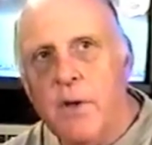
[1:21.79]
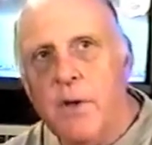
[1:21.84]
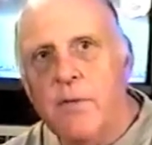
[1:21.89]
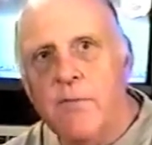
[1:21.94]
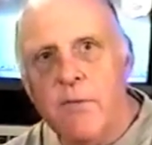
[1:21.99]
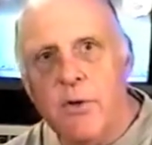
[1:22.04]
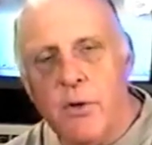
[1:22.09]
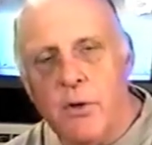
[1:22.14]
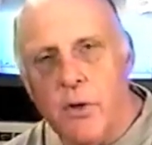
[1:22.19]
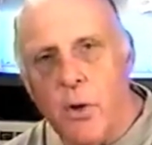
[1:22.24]
If
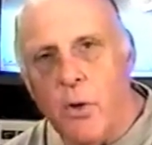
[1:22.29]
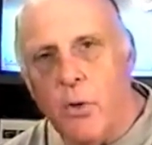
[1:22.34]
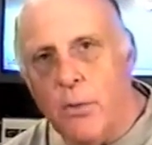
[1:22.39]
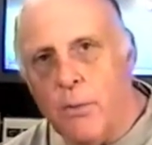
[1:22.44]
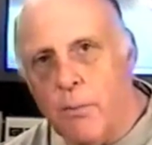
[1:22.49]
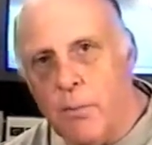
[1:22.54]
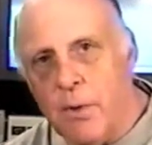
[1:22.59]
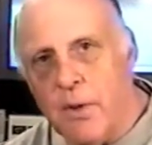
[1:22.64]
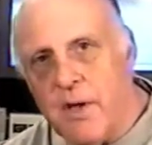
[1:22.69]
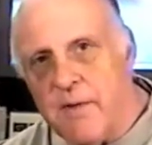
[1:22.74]
you don't
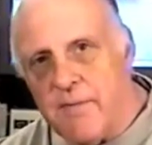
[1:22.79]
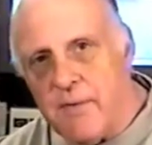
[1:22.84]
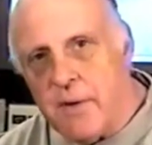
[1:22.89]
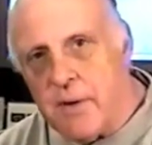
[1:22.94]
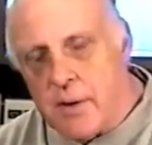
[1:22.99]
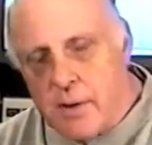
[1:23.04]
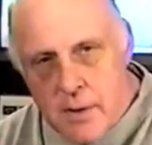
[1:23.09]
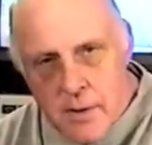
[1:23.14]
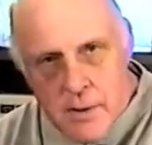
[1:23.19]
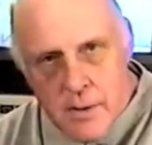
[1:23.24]
believe it,
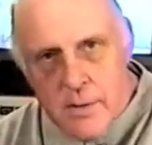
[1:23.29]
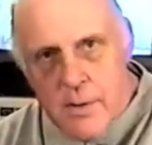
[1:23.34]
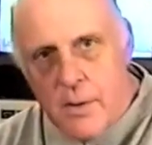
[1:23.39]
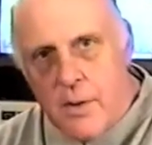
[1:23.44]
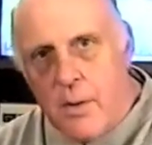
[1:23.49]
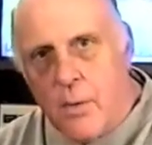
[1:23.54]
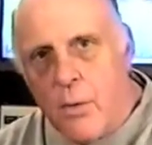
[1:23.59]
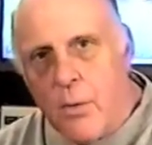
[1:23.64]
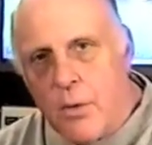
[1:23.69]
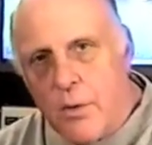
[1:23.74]

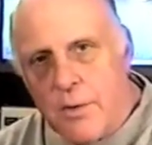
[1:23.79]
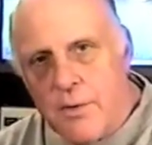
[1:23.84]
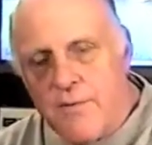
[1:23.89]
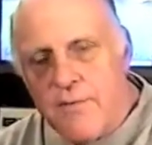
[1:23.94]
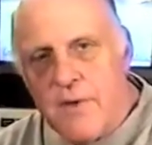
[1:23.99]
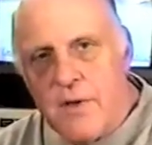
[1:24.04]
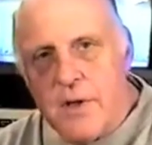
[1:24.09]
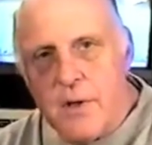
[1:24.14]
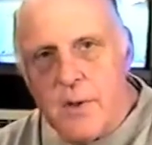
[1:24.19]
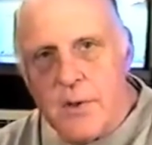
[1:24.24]
order the
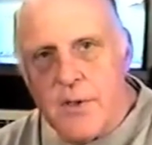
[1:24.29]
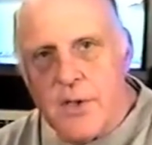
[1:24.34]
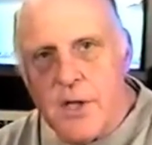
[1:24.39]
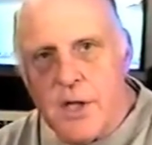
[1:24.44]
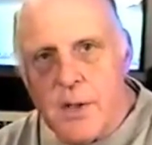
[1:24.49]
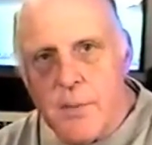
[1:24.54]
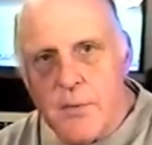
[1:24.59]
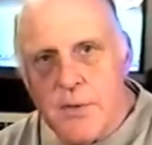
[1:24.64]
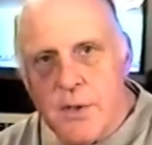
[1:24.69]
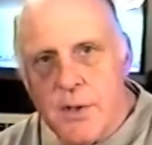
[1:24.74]

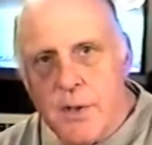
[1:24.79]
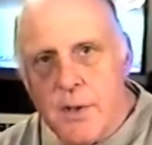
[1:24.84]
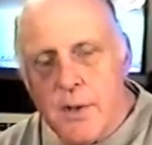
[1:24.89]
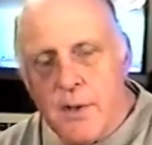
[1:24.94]
videotapes.